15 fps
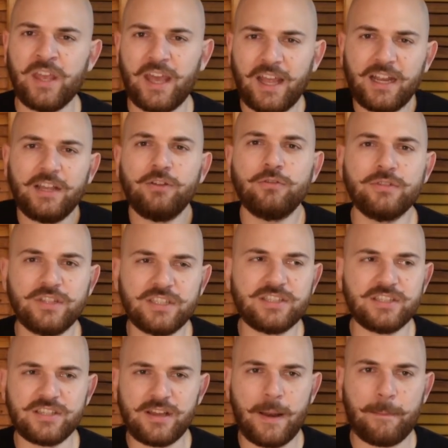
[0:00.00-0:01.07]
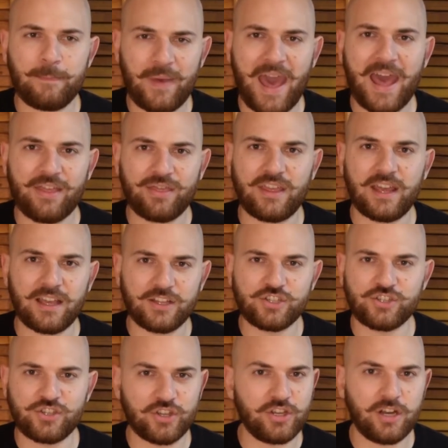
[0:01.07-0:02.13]
And I don't. This isn't a bad thing.
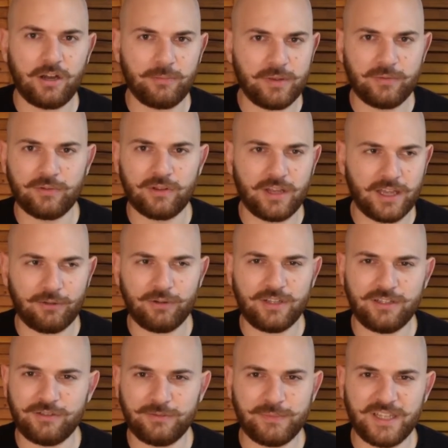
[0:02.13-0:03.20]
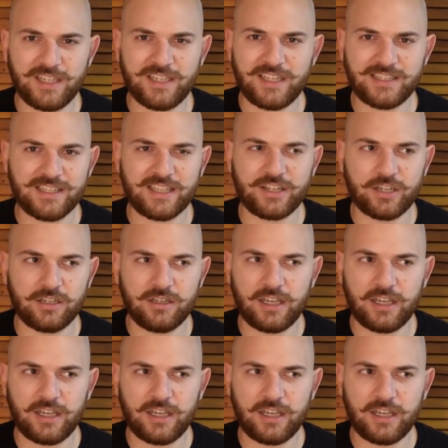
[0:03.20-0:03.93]
Just so you know, people are like, "What do you mean it tastes like dirt?"